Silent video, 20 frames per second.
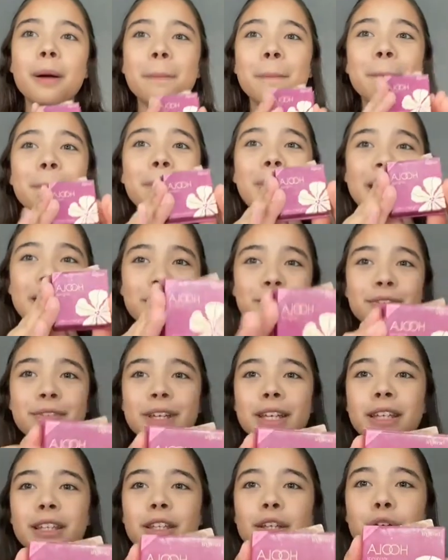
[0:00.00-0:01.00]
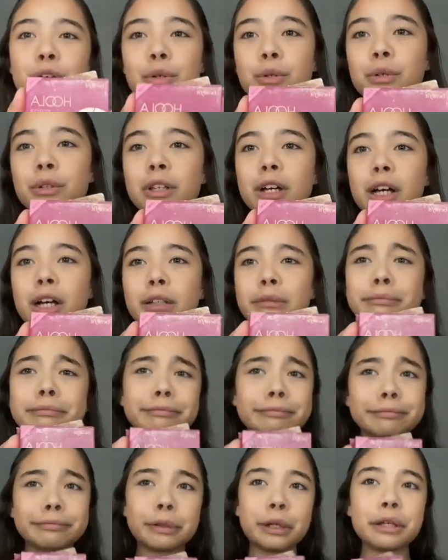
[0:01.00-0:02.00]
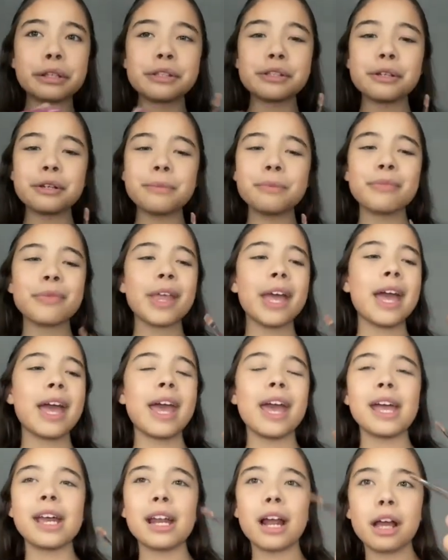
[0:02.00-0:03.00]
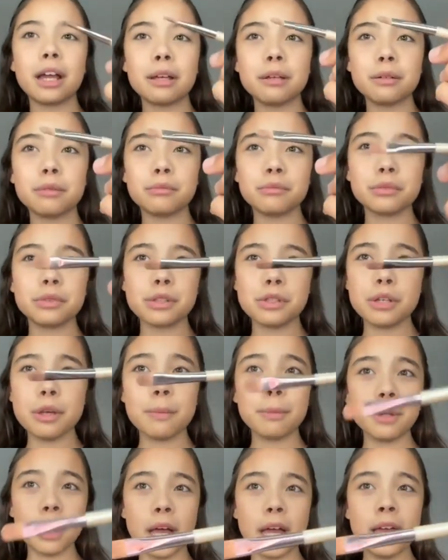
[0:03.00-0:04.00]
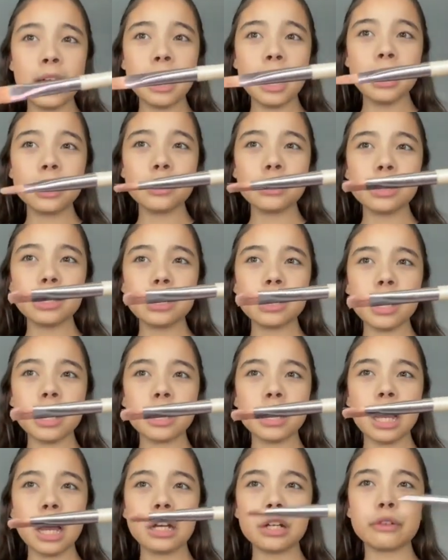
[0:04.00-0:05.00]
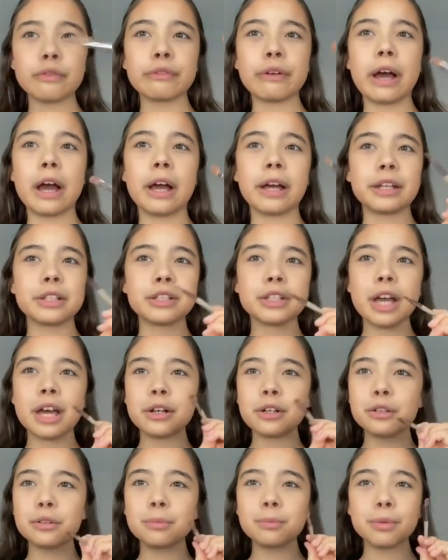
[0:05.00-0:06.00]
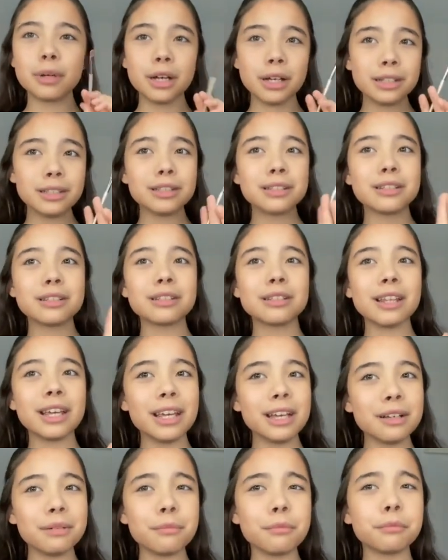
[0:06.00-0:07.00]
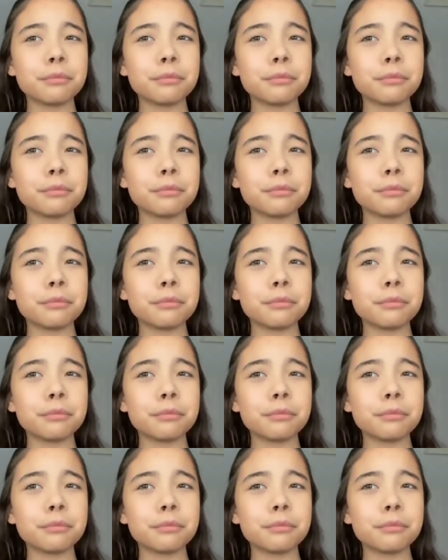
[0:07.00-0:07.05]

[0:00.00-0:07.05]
Benefit, the Hoola bronzer, and to apply it, I use this like kind of eyeshadow brush thing.